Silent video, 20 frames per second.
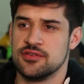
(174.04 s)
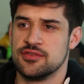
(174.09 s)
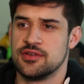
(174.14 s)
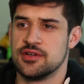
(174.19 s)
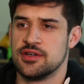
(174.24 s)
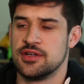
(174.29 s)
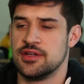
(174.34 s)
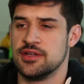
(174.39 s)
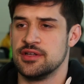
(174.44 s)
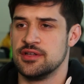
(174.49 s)
I've
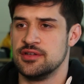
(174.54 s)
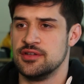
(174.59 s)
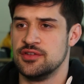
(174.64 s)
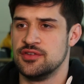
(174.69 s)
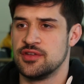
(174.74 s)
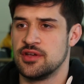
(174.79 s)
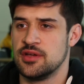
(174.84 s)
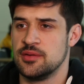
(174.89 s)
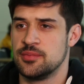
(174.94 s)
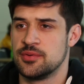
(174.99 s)
got a
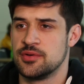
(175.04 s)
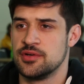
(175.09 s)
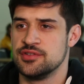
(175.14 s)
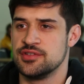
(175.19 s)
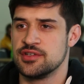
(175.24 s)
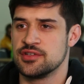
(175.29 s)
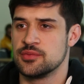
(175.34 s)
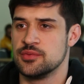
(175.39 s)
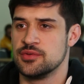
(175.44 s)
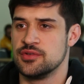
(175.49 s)
design
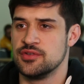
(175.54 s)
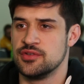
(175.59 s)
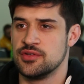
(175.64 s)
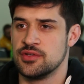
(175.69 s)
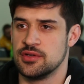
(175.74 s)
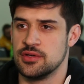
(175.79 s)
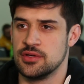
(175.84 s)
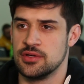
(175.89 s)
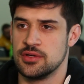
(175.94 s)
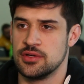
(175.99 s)
project, which is
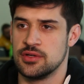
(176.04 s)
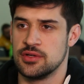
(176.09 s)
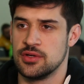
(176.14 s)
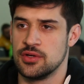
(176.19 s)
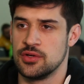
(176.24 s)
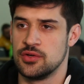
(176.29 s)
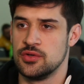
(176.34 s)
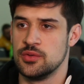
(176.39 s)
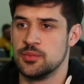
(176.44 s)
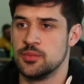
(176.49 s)
a
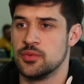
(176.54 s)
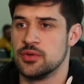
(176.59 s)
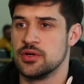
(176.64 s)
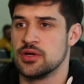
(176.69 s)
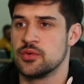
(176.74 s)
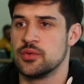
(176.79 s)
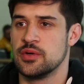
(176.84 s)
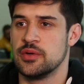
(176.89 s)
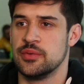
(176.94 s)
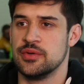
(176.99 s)
group
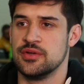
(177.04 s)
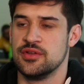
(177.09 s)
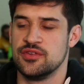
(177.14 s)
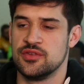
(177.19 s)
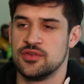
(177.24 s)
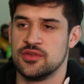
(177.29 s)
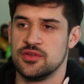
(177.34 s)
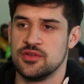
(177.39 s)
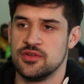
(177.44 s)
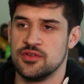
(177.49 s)
work where we're
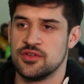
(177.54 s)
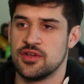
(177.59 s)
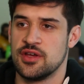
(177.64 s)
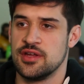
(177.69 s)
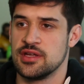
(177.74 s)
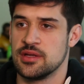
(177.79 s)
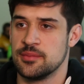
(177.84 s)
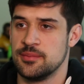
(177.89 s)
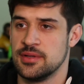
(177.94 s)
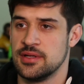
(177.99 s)

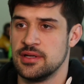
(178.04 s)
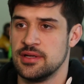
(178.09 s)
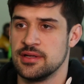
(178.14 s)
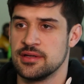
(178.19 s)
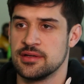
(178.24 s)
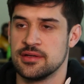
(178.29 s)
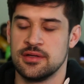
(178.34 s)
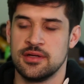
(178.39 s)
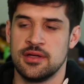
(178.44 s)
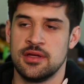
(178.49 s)
designing a
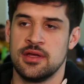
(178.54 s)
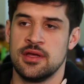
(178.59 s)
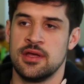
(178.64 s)
building.